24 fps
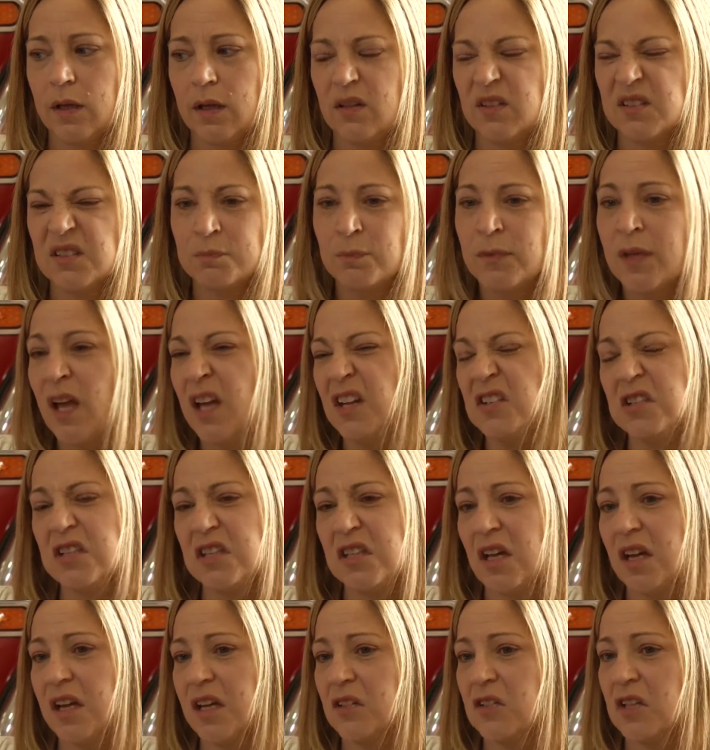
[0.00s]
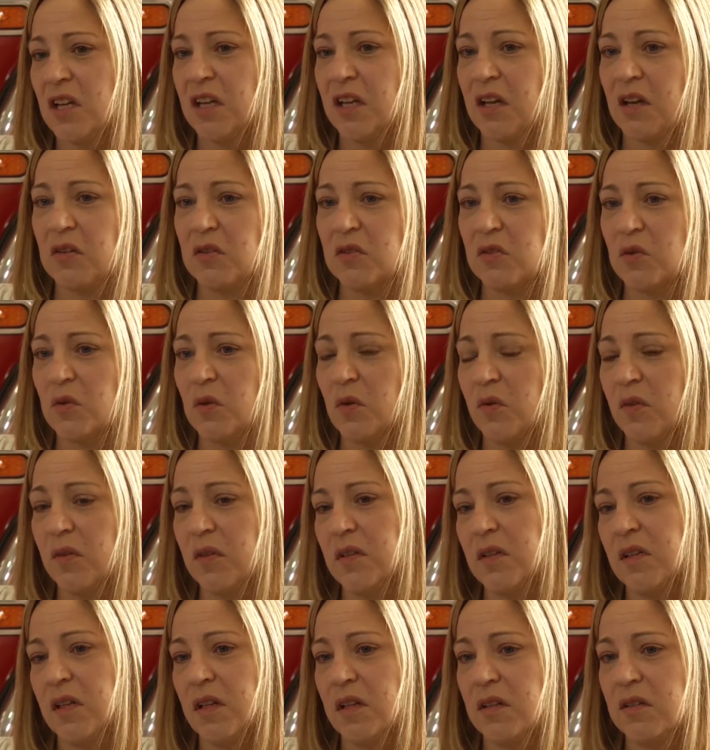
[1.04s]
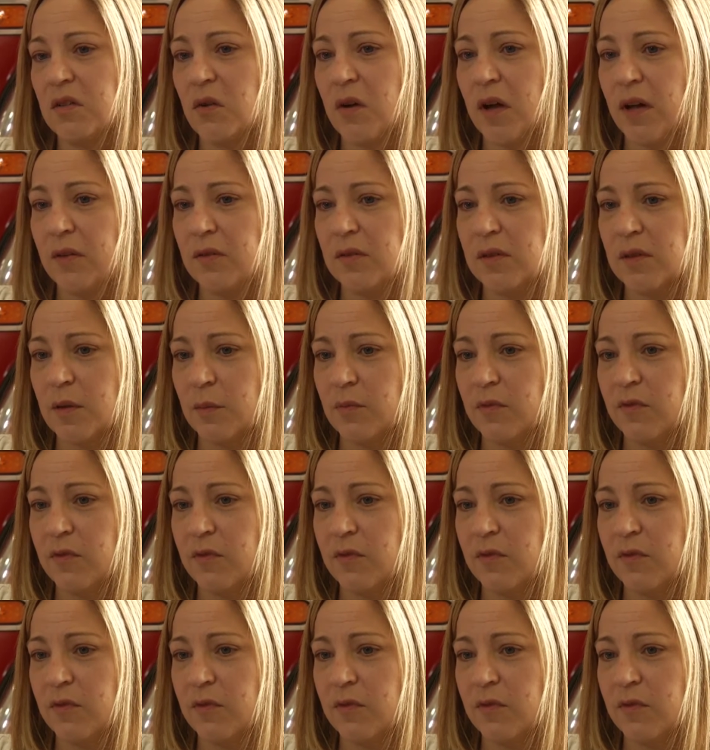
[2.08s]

He goes, "Just thought I'd check out of school for the day. Let's go have some